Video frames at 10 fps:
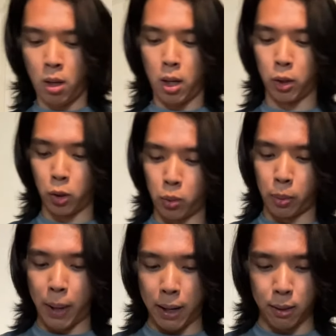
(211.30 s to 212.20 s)
on your normal
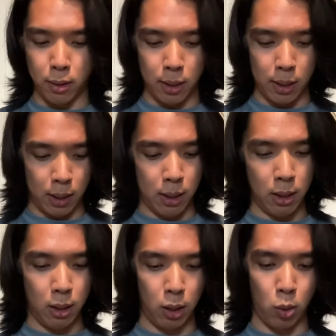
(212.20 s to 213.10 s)
padded sling,
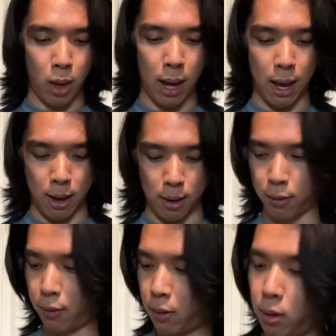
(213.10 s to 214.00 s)
you have,
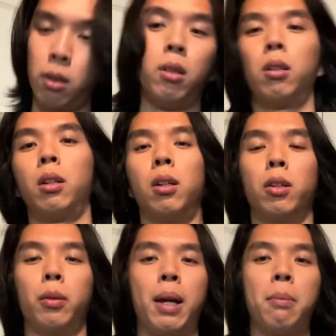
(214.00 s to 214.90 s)
you know, your
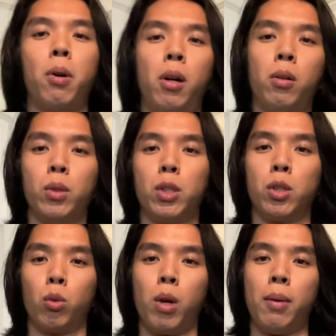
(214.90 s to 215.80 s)
main part, which is
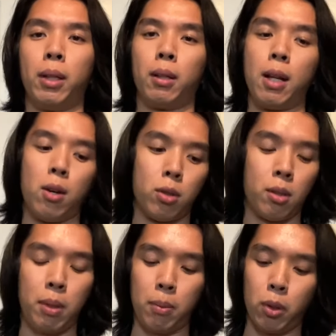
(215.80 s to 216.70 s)
your webbing. Now, some
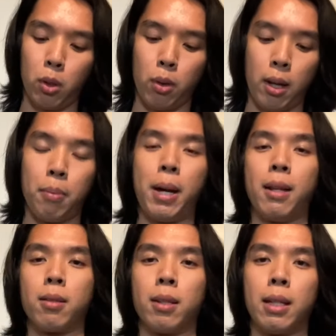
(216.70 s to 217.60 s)
people do the unpadded
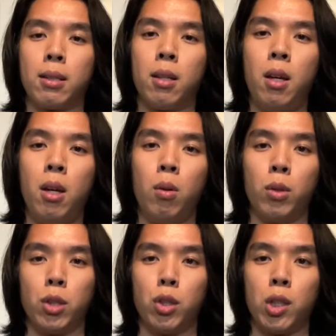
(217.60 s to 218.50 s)
slings, which
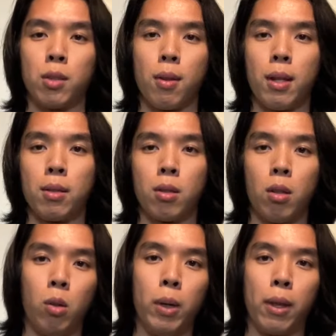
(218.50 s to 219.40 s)
is just this the
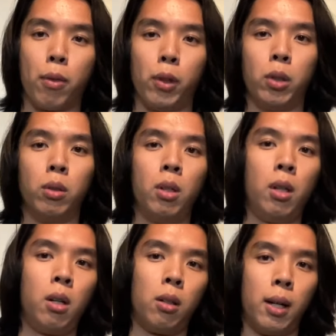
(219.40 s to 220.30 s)
whole way through,
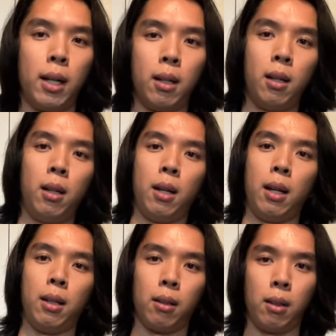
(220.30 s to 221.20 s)
right?
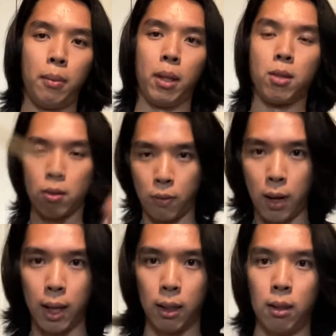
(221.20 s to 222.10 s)
And I mean, this is
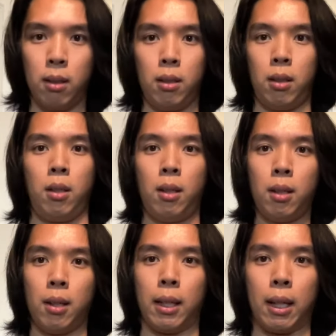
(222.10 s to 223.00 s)
fine.
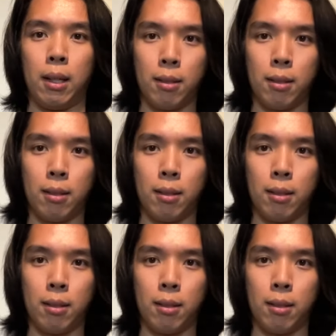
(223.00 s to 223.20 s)
Like,